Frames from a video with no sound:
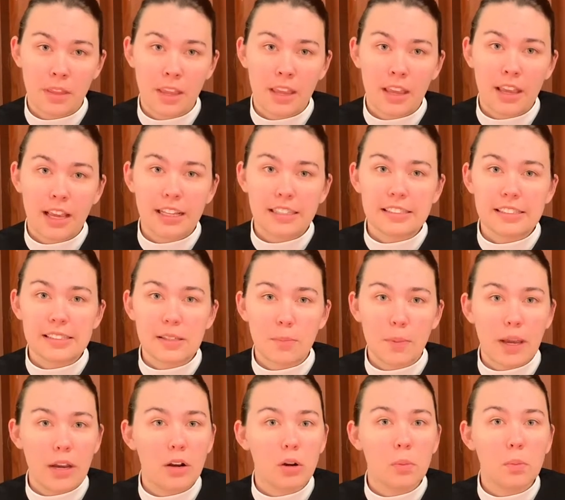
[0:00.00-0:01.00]
It's the
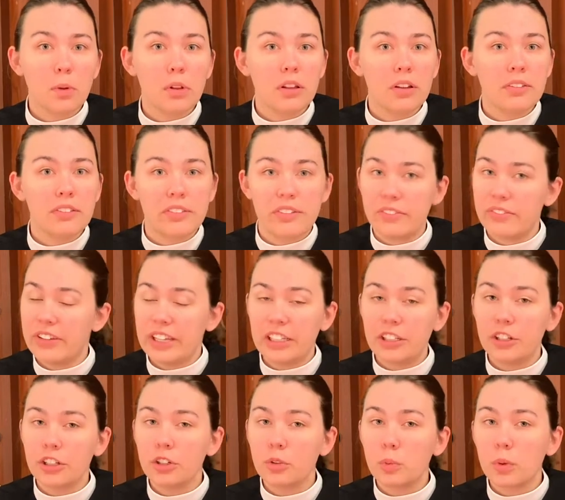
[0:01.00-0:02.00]
parable of the
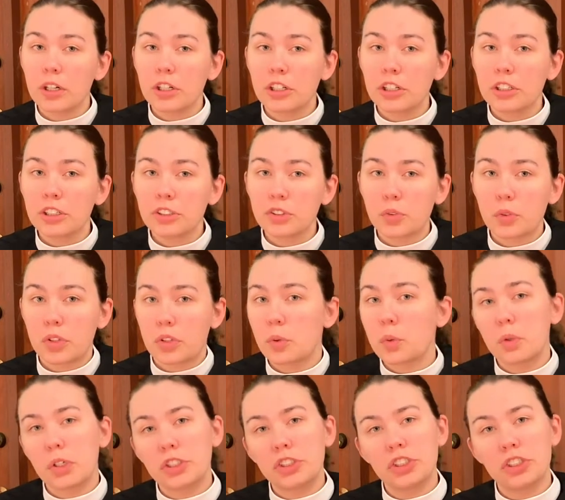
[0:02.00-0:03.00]
vineyard workers or the
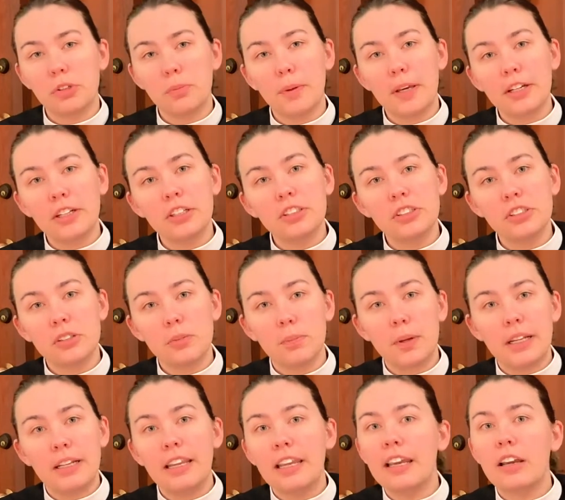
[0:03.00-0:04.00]
orchard pickers,
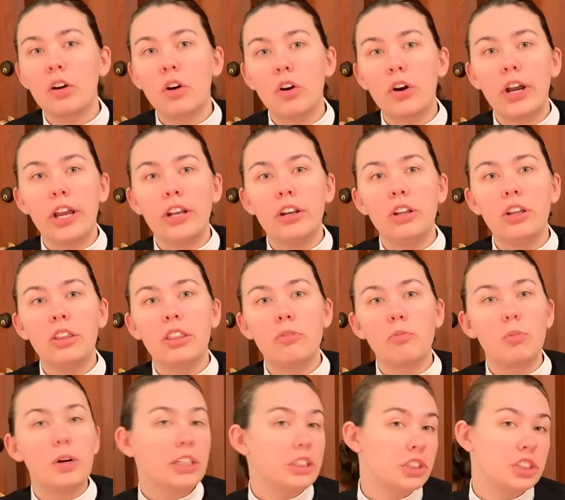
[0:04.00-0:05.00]
depending on
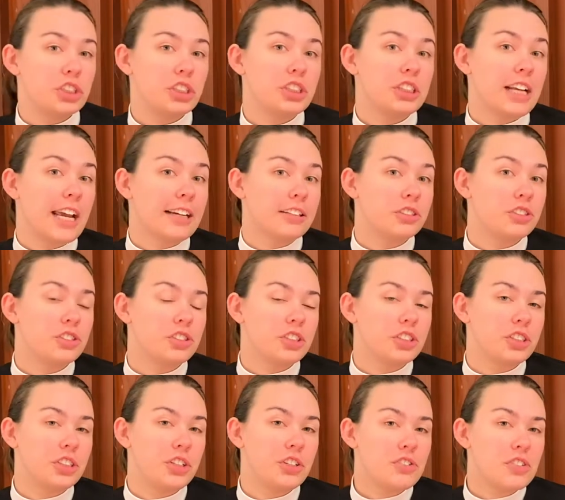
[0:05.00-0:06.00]
which text
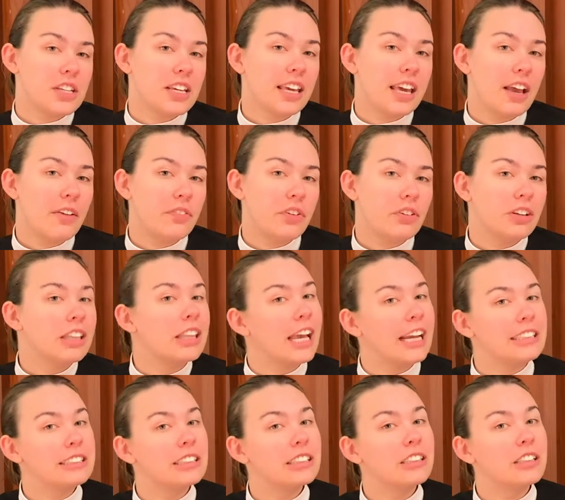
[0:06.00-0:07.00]
you're using, if you would
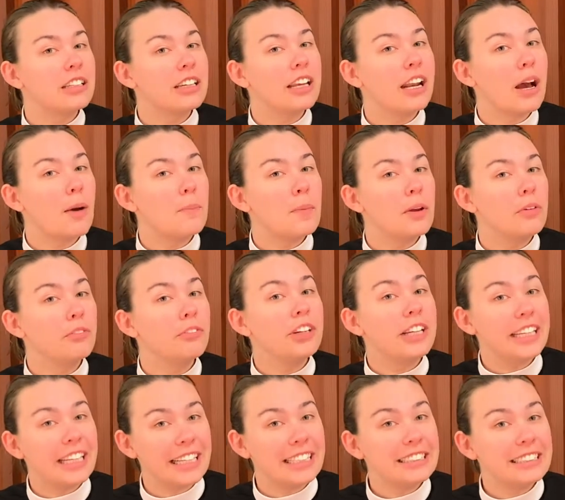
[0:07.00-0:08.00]
like to look it up and
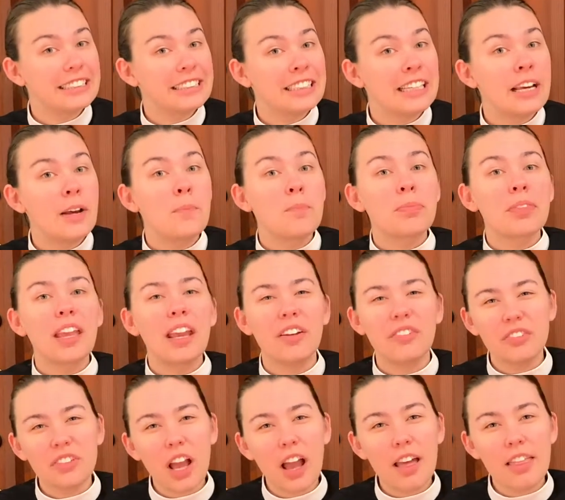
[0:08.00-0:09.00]
read it.
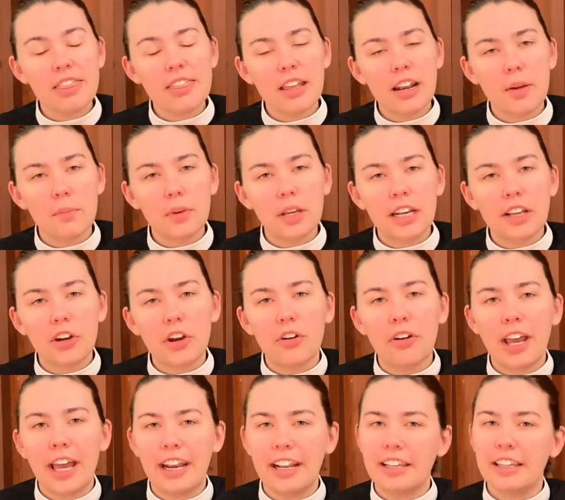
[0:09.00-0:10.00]
If not, then I'm going to go
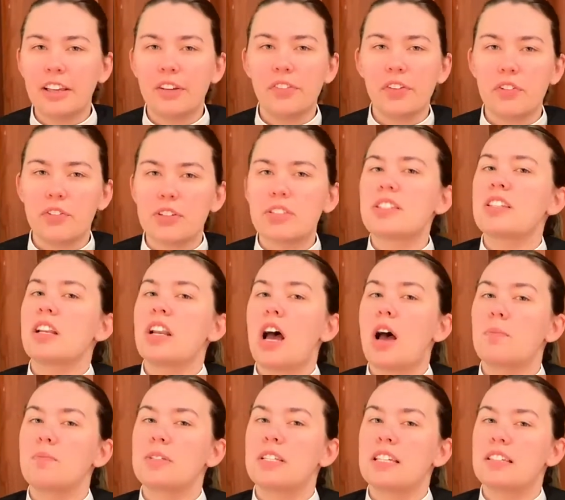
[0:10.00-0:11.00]
ahead and give you a
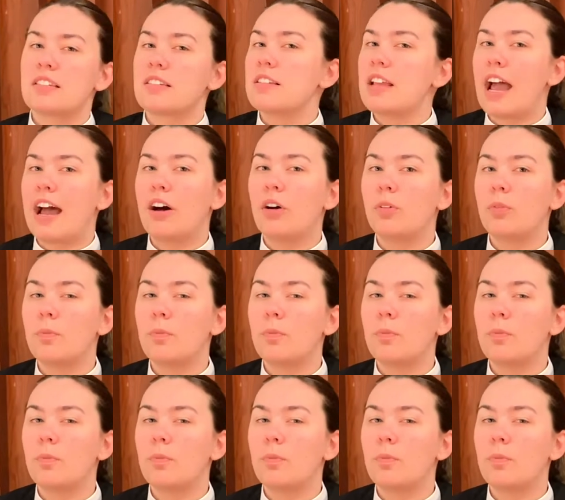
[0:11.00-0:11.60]
synopsis now.